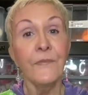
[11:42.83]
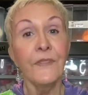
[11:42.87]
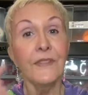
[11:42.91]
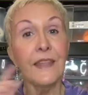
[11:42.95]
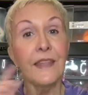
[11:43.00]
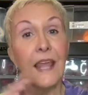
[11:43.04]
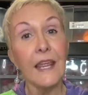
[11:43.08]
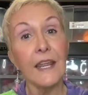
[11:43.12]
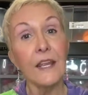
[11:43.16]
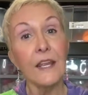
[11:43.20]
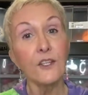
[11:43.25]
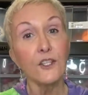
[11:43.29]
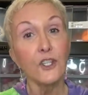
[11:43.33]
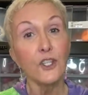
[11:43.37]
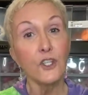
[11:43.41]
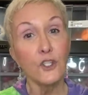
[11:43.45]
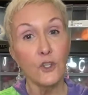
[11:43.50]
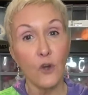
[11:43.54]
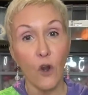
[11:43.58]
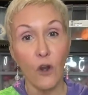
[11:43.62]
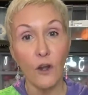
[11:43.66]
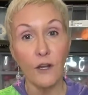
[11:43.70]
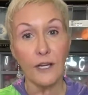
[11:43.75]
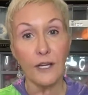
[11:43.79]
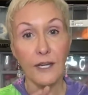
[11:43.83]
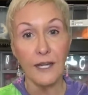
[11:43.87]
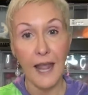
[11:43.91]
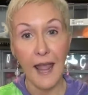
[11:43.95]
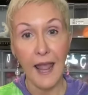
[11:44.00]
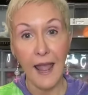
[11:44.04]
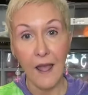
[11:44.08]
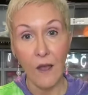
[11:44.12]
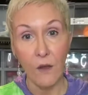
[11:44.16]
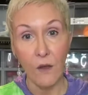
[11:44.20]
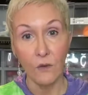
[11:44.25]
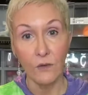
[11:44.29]
They started
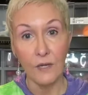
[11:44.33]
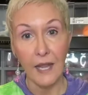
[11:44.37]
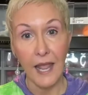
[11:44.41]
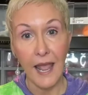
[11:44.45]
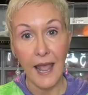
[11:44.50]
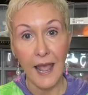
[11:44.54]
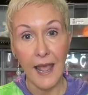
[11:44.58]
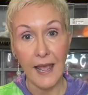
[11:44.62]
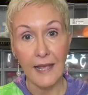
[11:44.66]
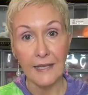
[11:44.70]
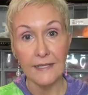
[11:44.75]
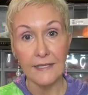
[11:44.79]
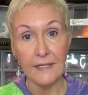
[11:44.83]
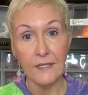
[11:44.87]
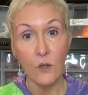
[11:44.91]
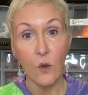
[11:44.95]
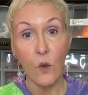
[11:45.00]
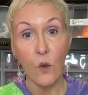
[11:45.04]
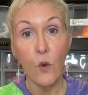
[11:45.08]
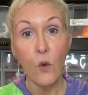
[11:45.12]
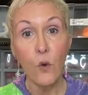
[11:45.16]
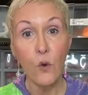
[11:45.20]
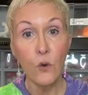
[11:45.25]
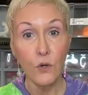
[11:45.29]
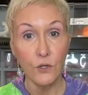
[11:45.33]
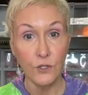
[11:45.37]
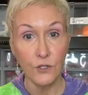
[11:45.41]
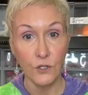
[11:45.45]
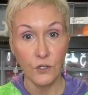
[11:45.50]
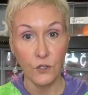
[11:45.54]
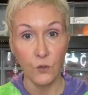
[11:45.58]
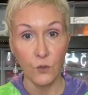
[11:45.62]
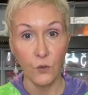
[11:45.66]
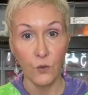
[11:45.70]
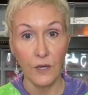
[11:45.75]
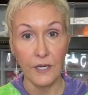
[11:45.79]
out as horse
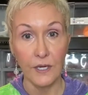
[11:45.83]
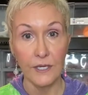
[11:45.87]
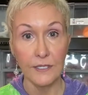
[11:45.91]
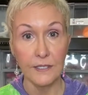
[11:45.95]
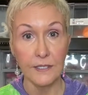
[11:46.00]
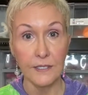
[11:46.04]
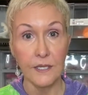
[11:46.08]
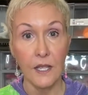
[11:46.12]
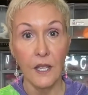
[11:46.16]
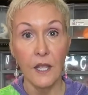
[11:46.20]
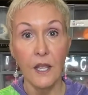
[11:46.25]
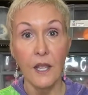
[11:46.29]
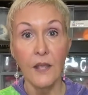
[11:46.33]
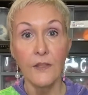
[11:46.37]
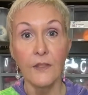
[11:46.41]
toys.